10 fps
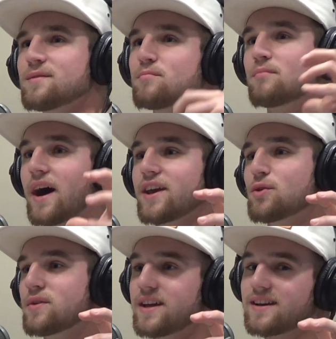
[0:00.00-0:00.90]
my
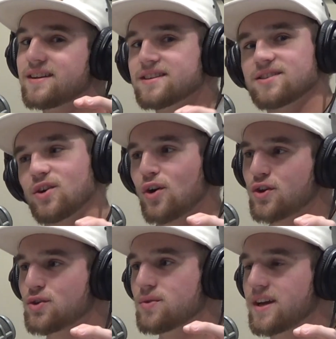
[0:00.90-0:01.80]
uniqueness and her
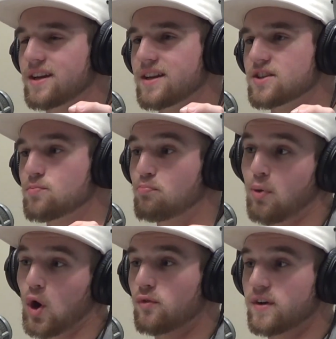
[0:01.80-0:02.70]
uniqueness
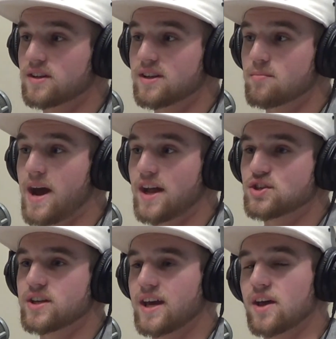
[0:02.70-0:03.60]
perfectly
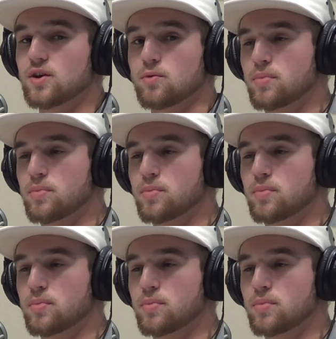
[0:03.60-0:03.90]
matched together.